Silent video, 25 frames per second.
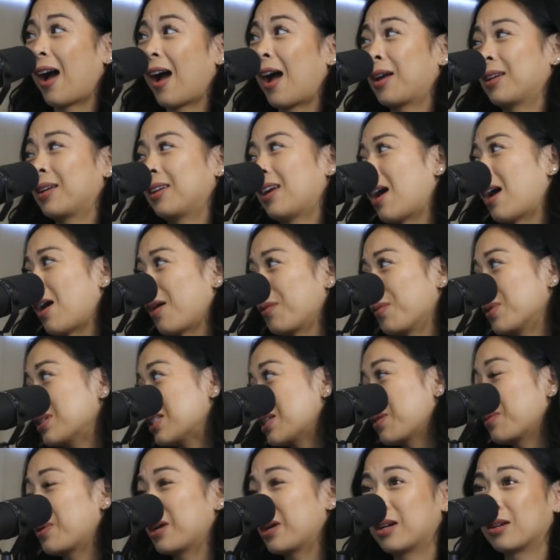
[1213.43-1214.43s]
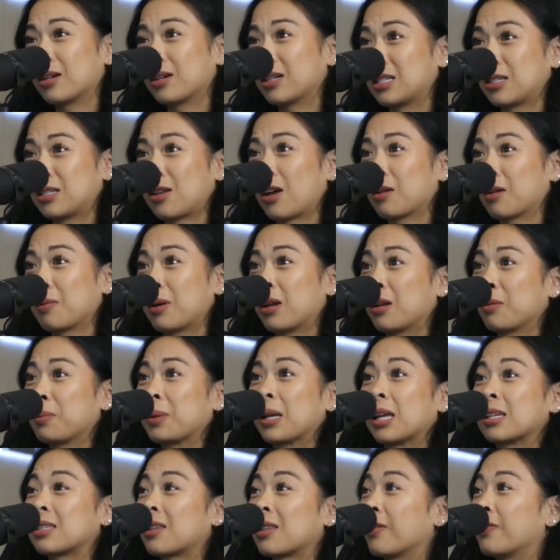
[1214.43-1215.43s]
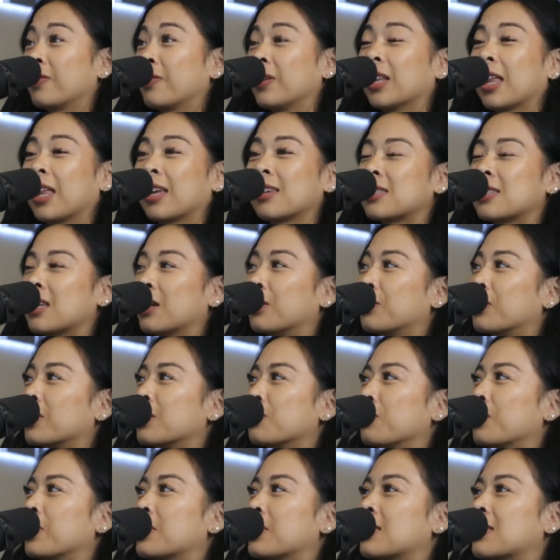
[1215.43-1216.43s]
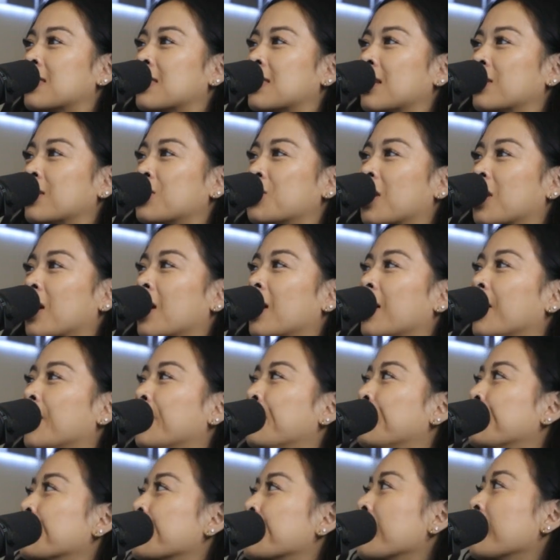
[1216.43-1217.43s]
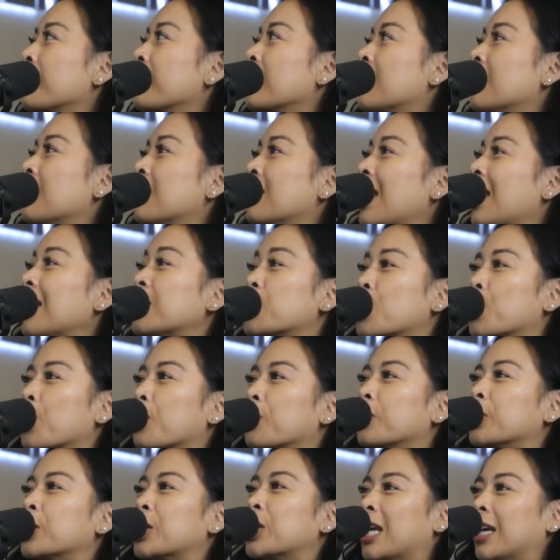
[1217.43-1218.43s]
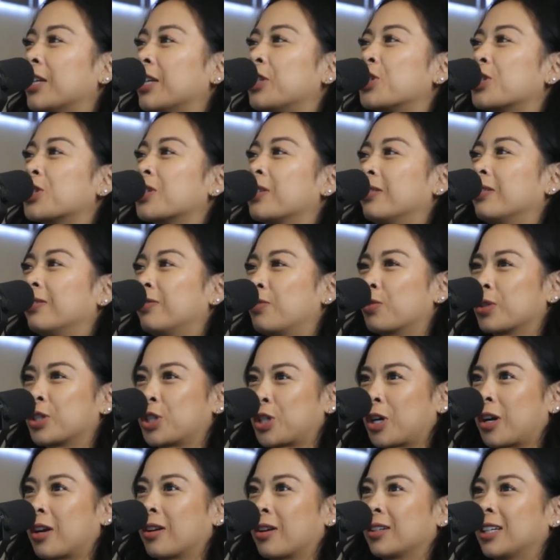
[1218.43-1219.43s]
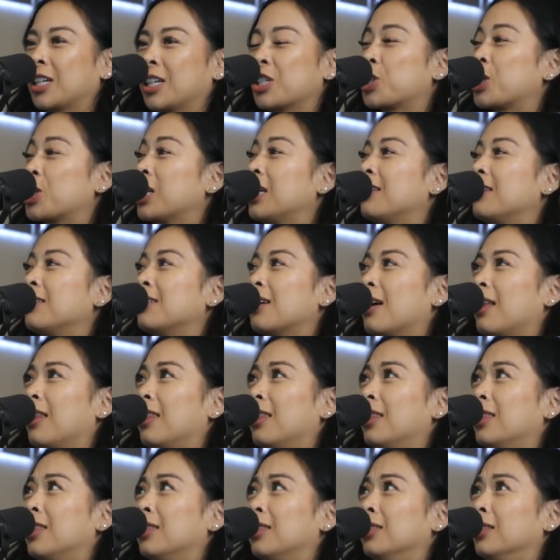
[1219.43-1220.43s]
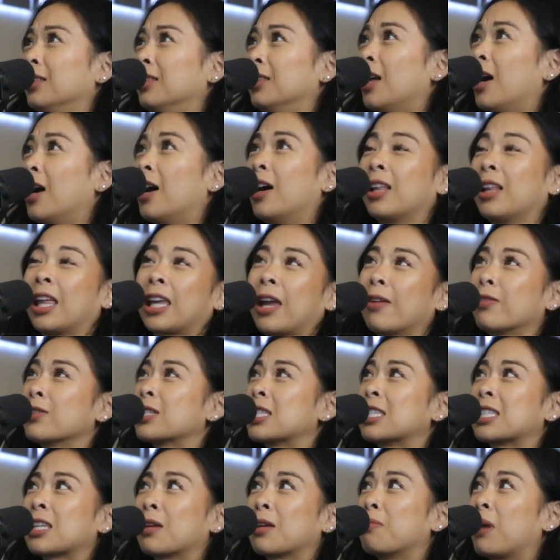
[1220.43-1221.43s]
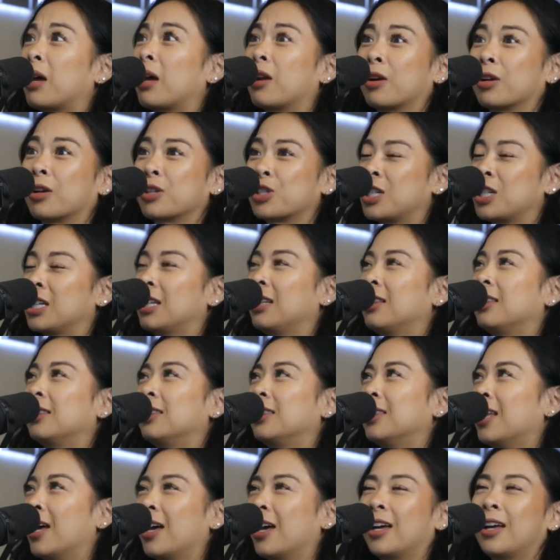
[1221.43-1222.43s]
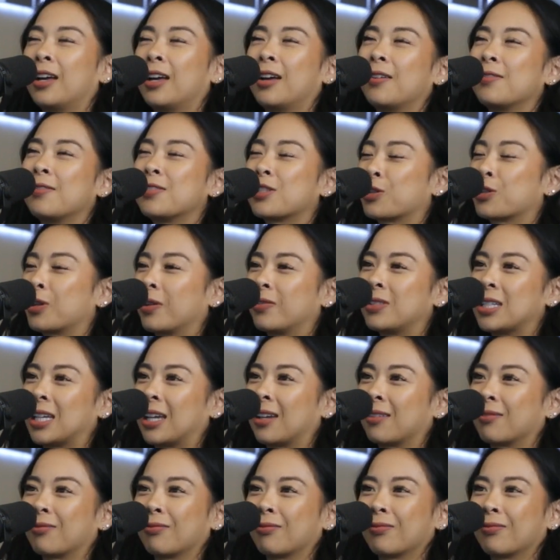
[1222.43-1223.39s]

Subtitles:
I wish they were here to talk about it because I feel like Sandra was such a, that's her niche for sure. Because she, like ever since I met her, she loves thrifting.